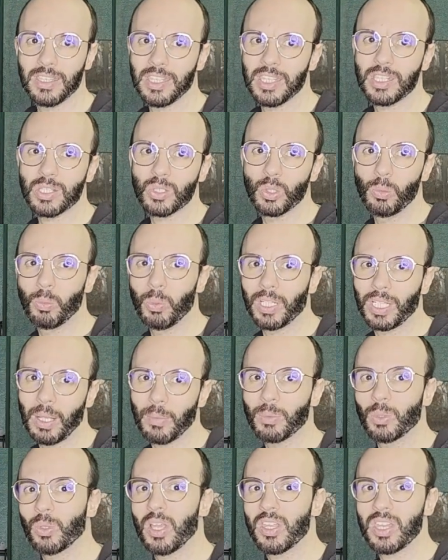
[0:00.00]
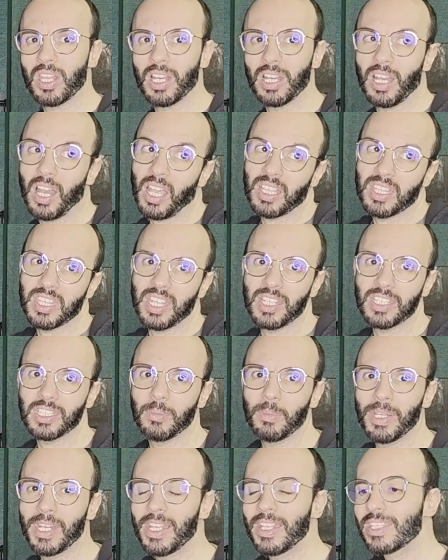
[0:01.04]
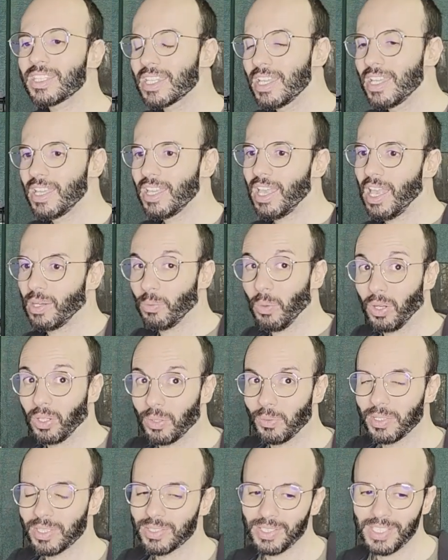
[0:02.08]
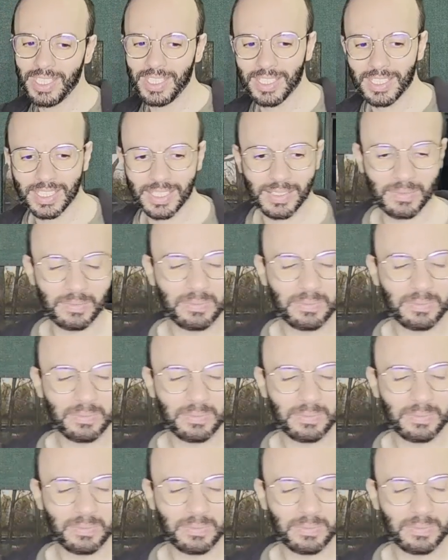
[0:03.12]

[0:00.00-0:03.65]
this soup will come together in like 30 minutes and we are going to eat.